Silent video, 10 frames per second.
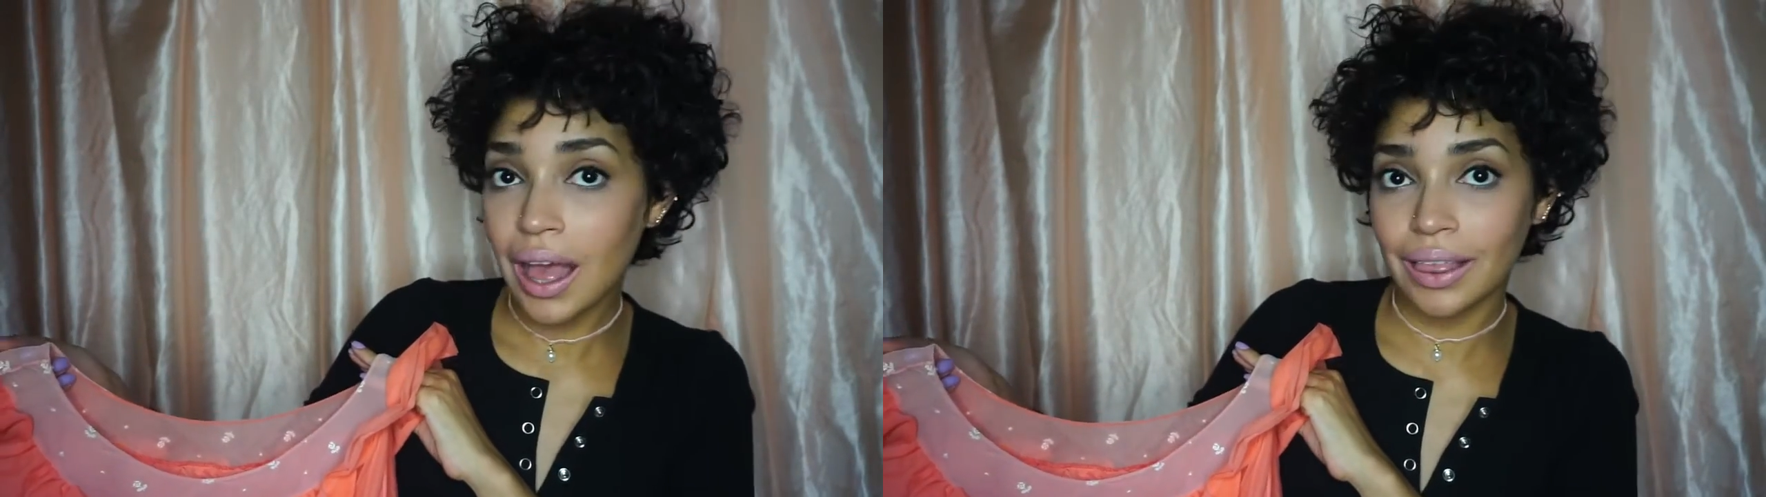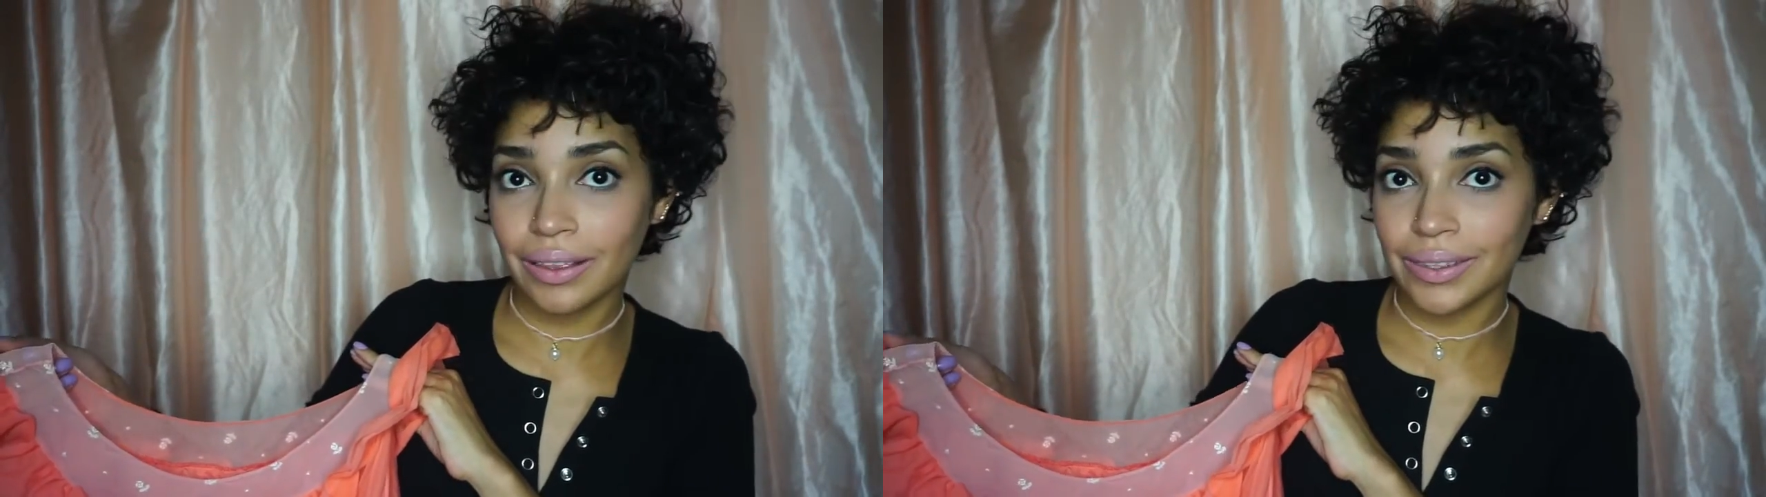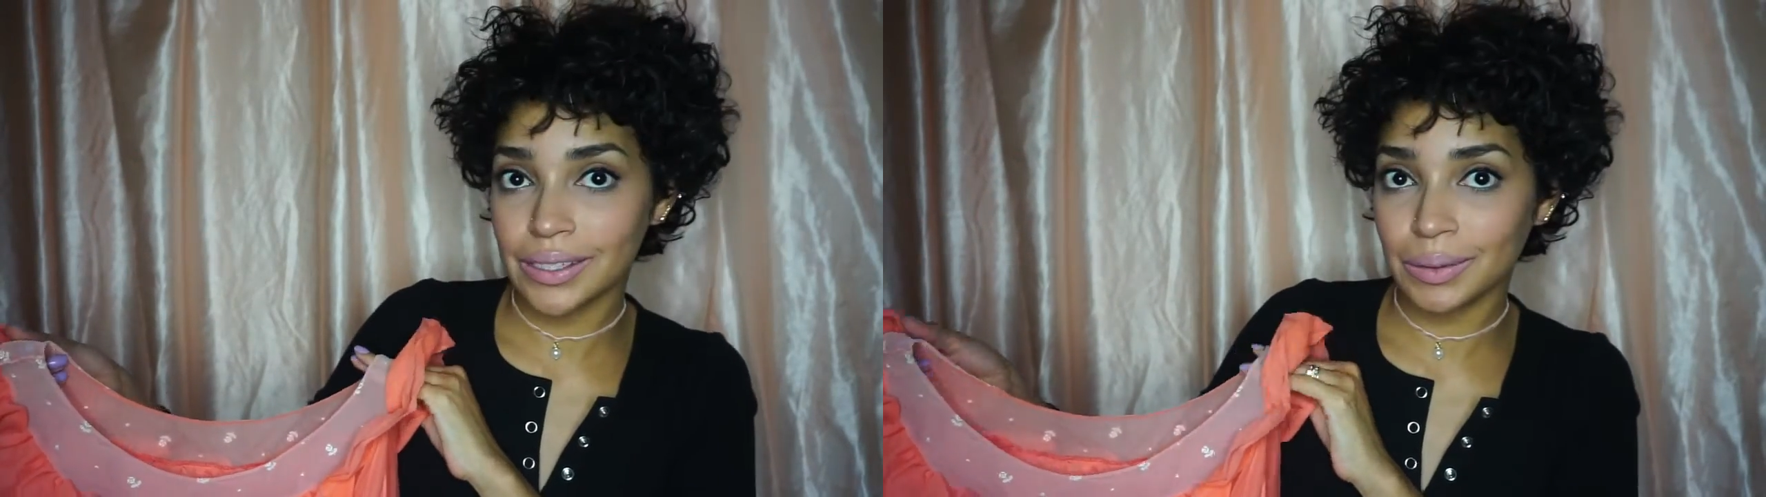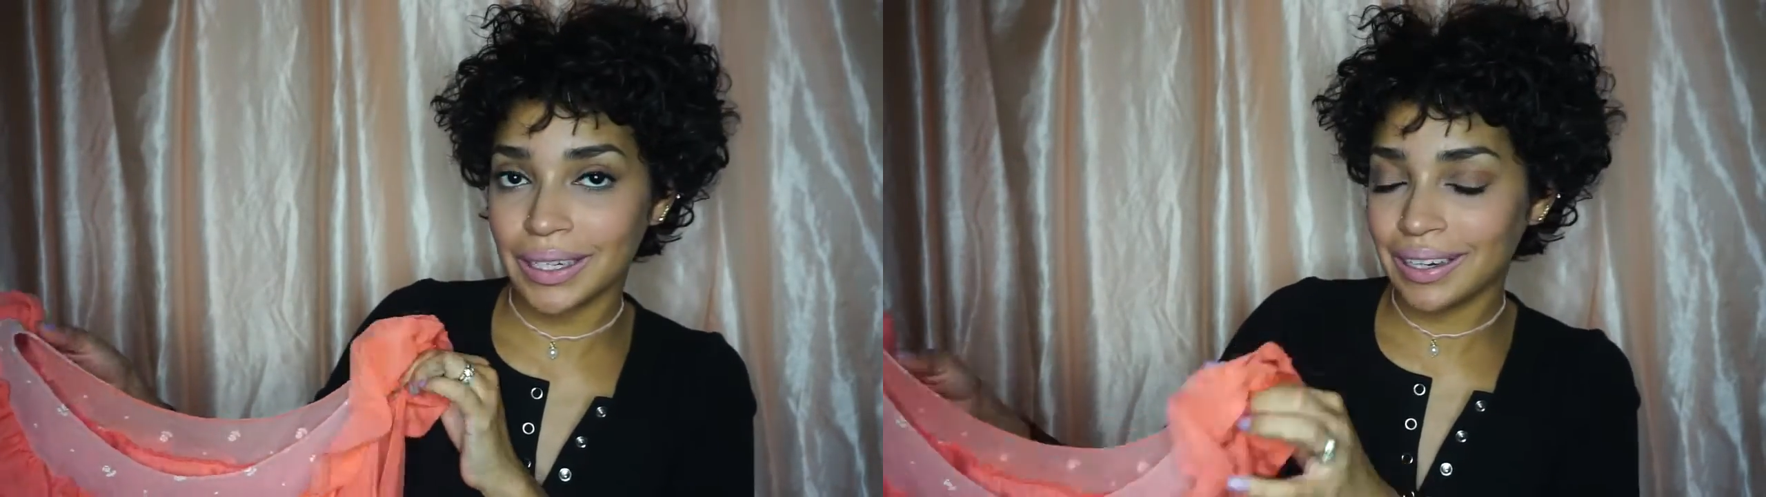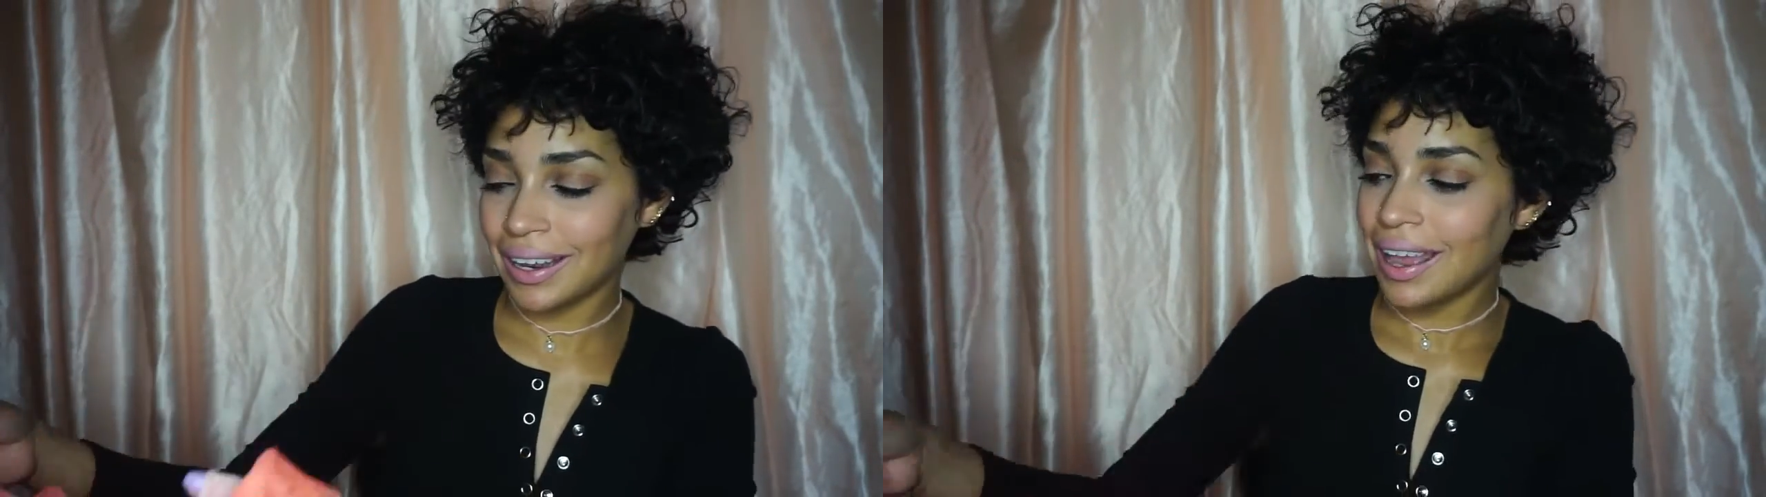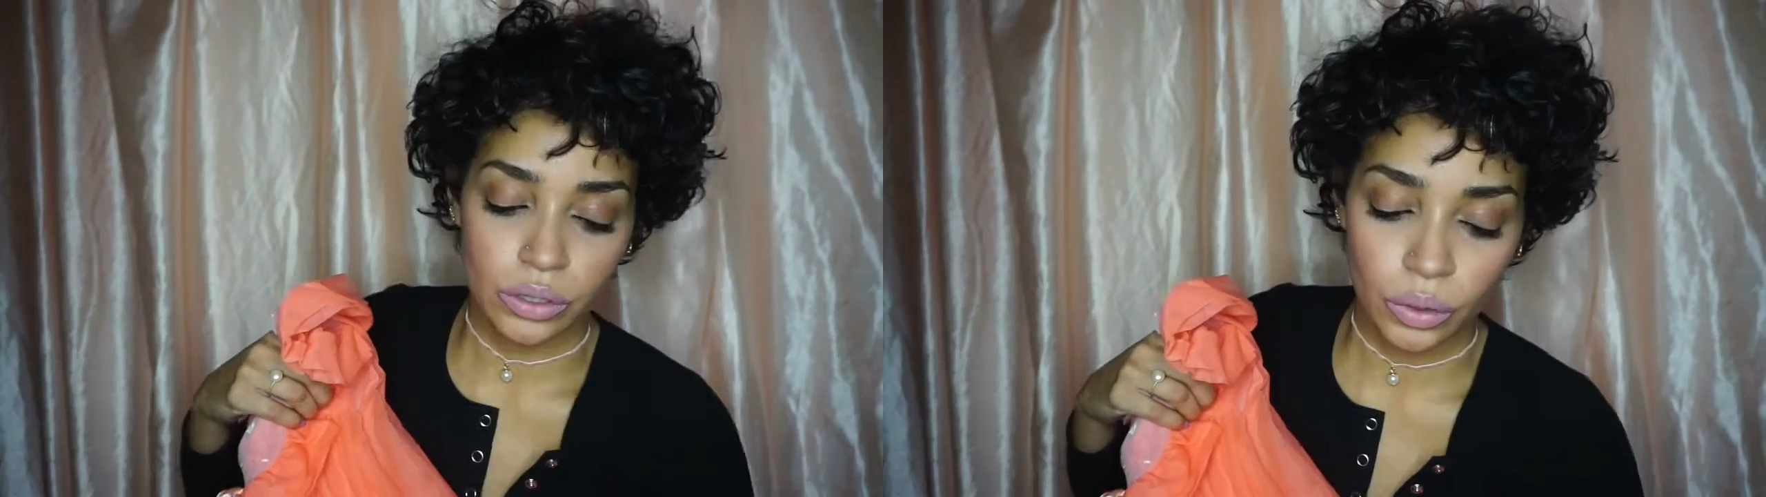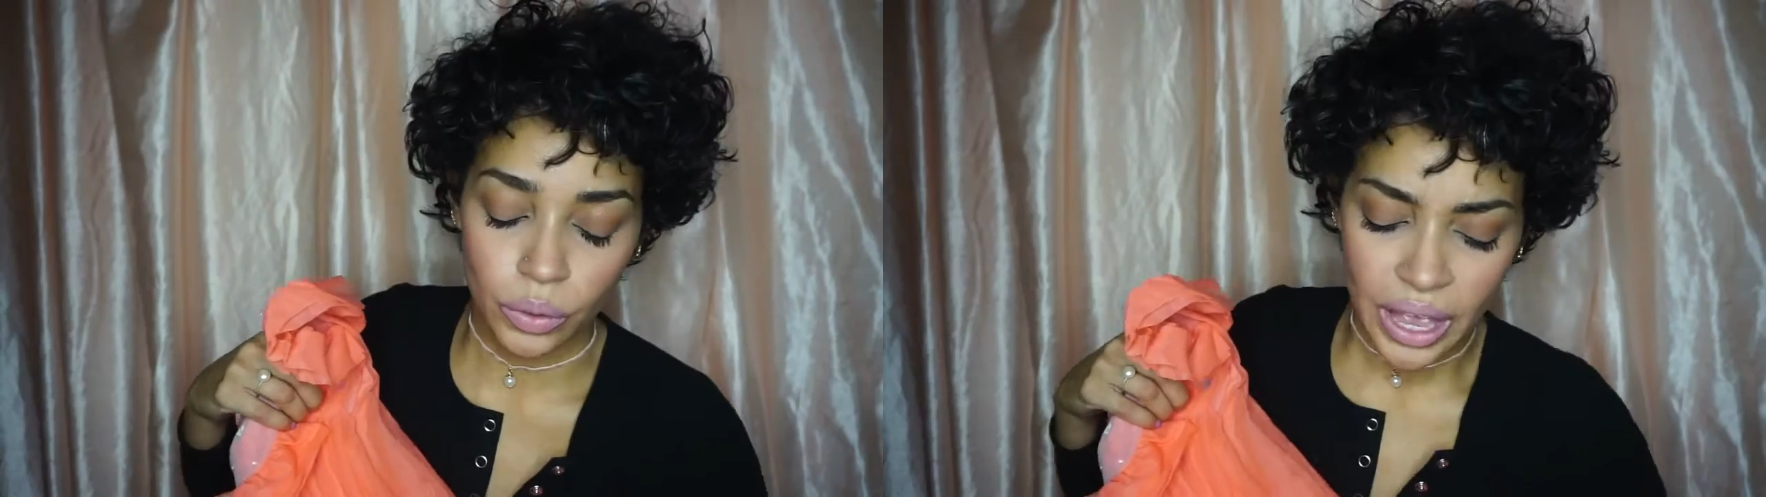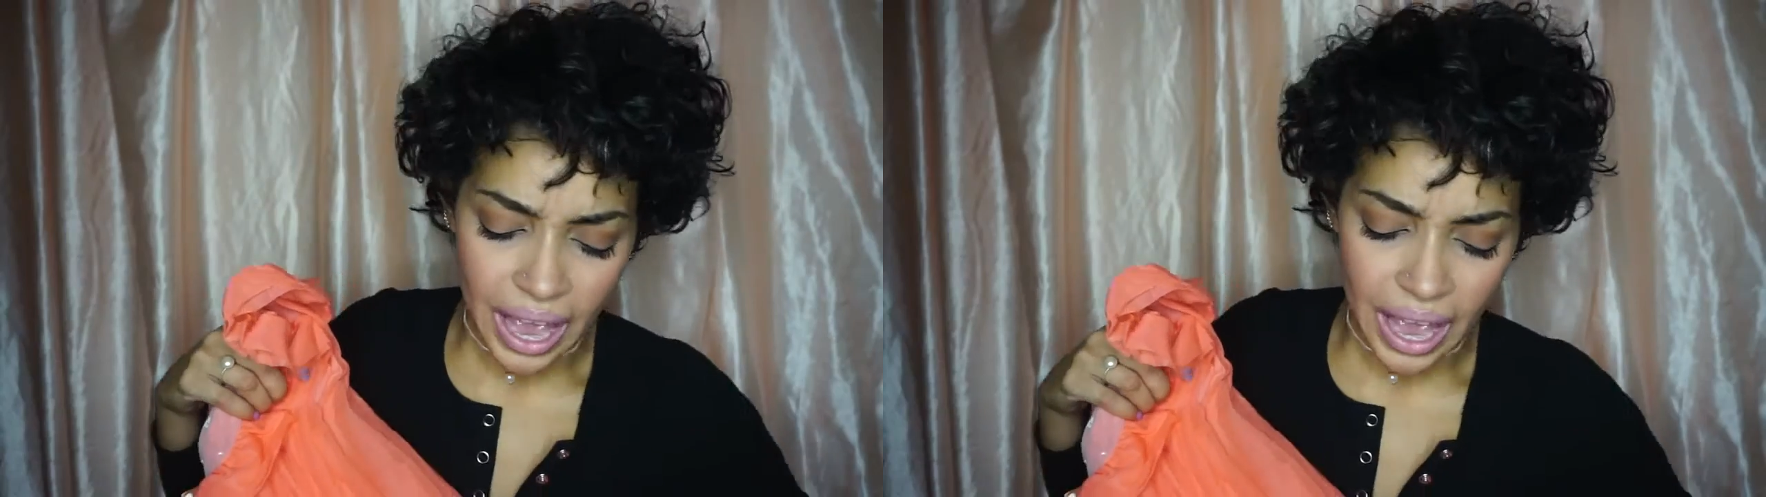I love this one. So